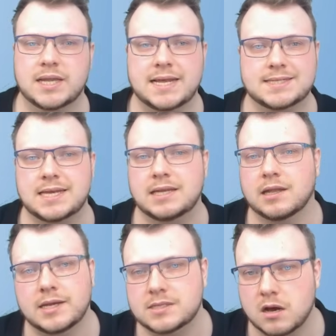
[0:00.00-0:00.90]
let's say,
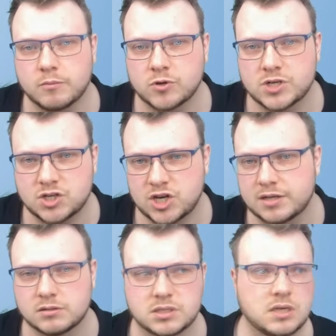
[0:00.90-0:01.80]
light armor and
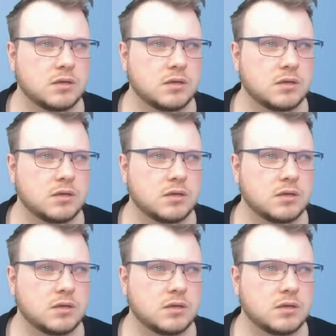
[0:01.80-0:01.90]
shield